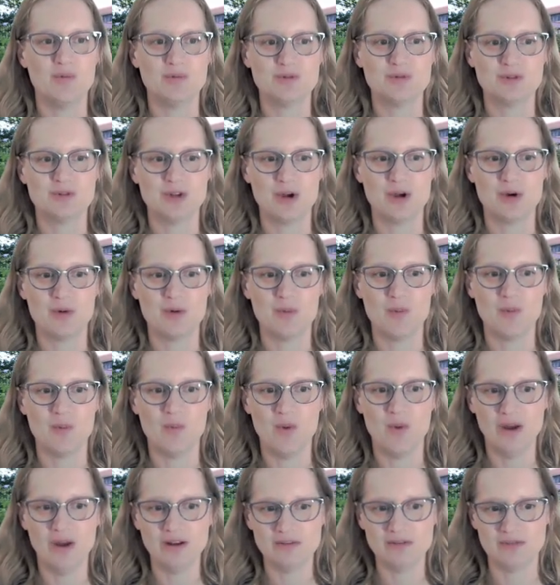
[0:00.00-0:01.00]
So
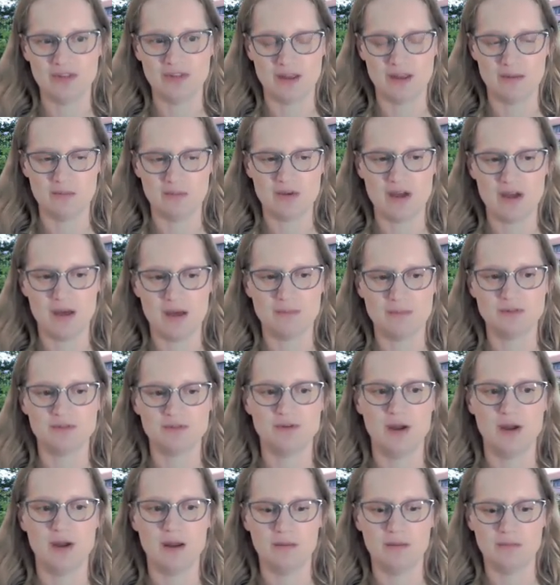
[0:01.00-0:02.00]
one of them
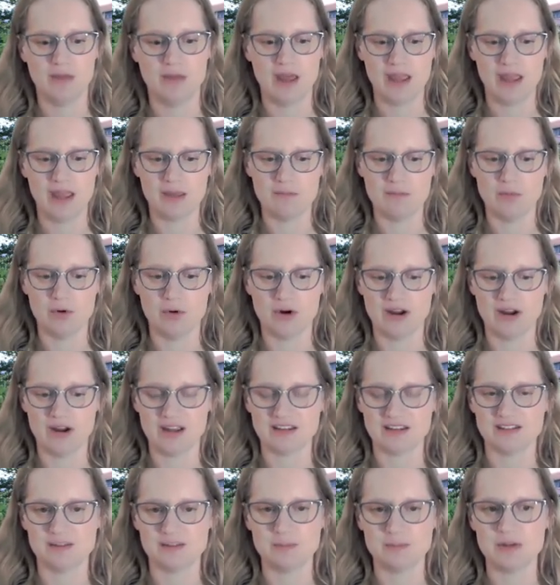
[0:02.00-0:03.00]
comes from a more
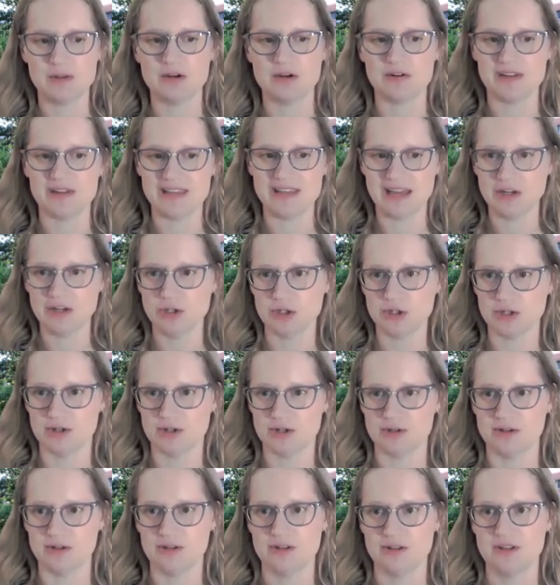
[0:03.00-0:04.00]

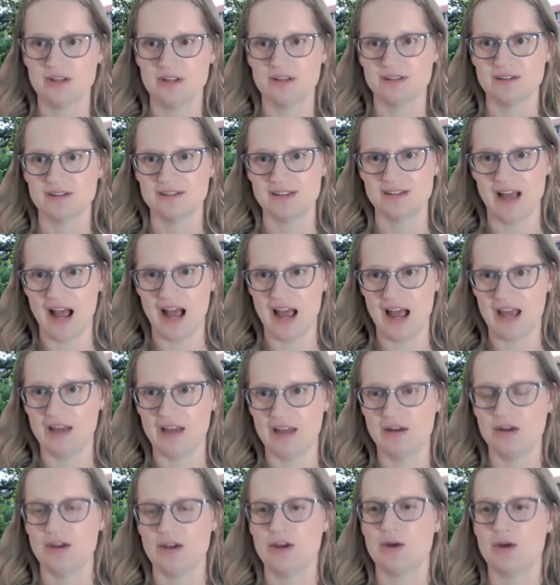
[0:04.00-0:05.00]
experiential
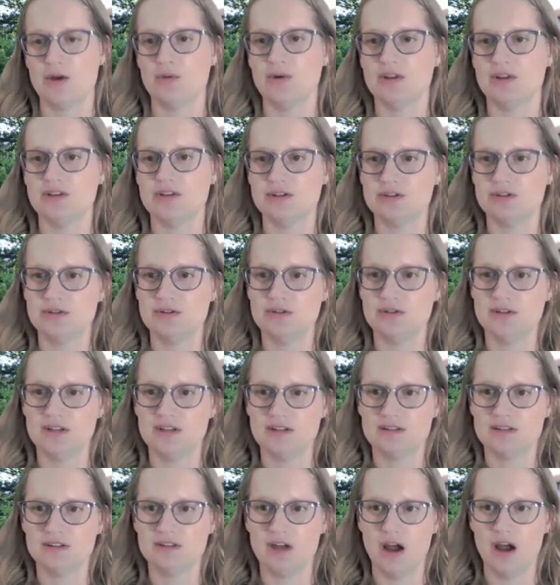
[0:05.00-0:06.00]
side where the
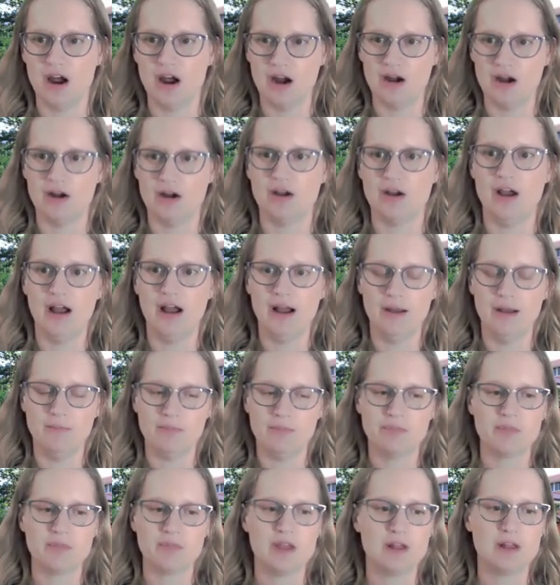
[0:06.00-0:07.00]
students are
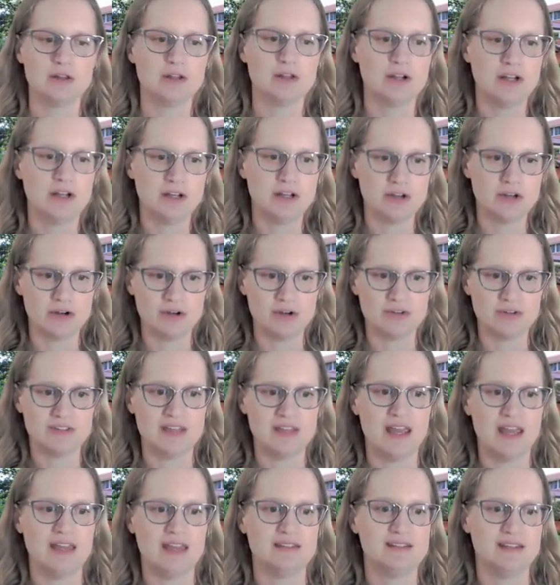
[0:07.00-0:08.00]
learning
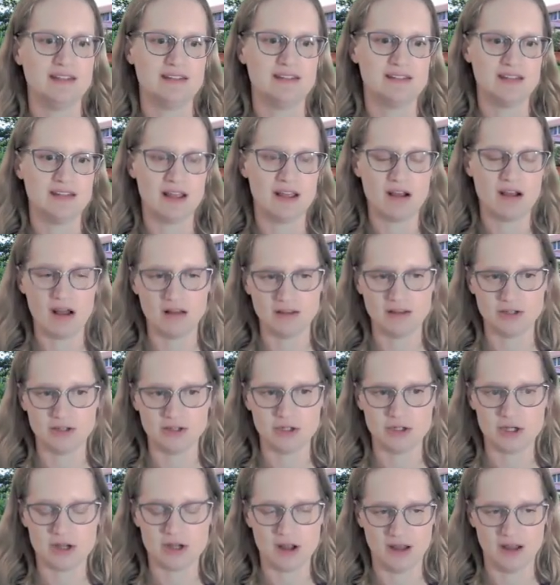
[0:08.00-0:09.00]
neuroscience and
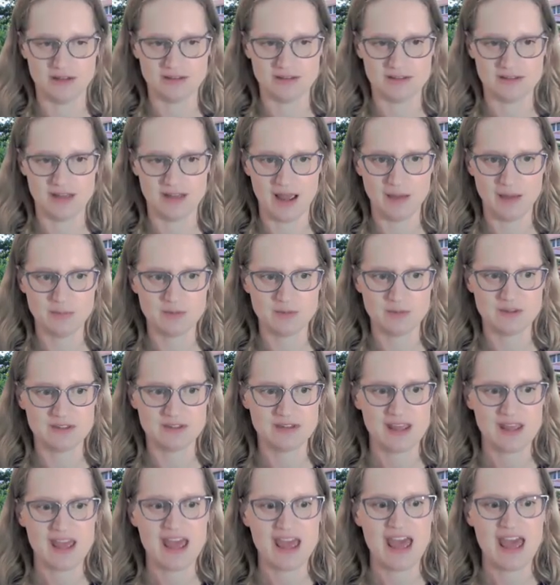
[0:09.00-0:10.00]
psychology
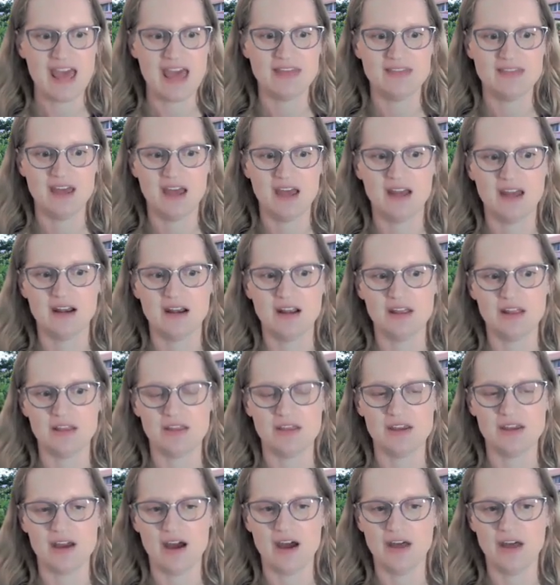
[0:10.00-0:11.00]
concepts. And then
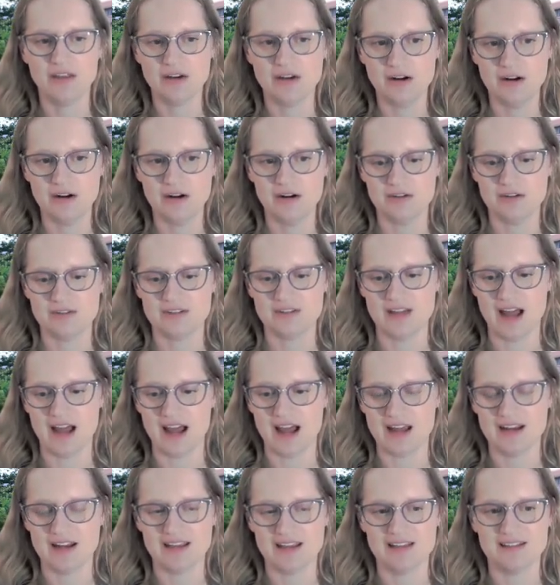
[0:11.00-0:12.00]
the other
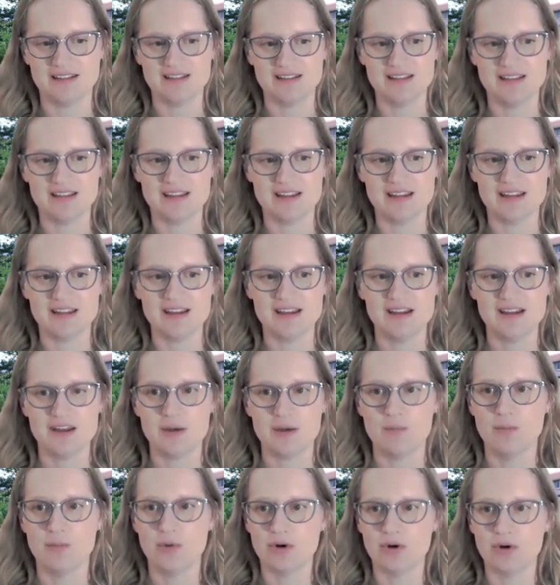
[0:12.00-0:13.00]
side is the
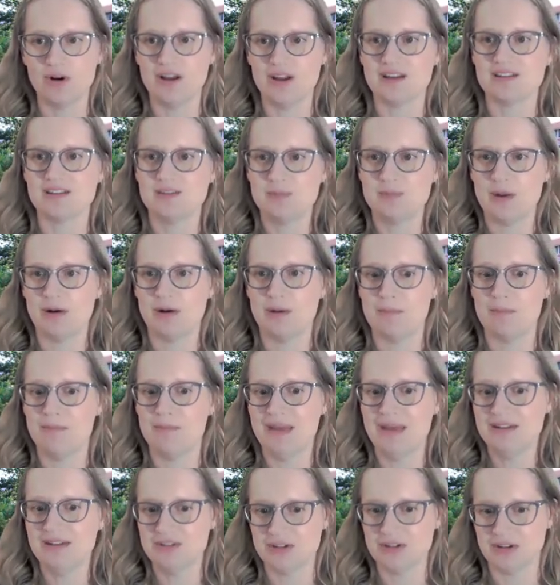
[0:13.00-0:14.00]
more
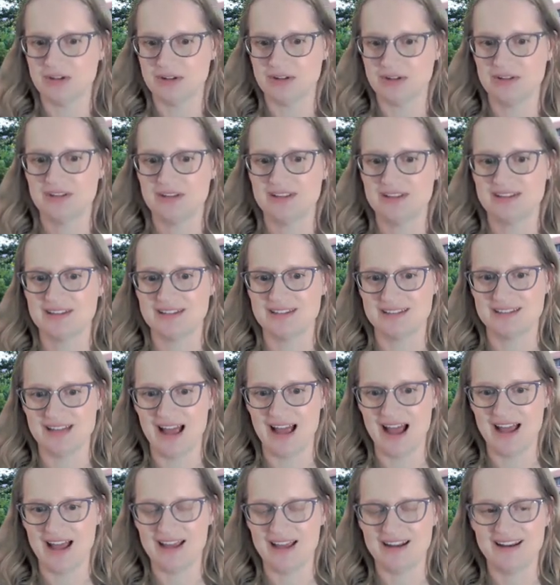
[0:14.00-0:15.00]
experimental
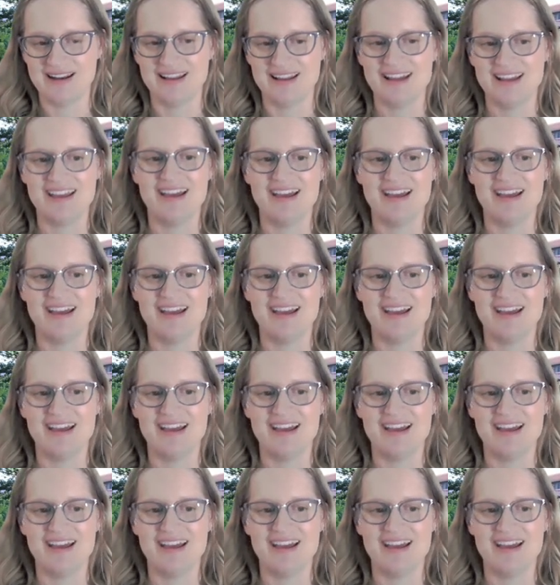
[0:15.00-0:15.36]
side,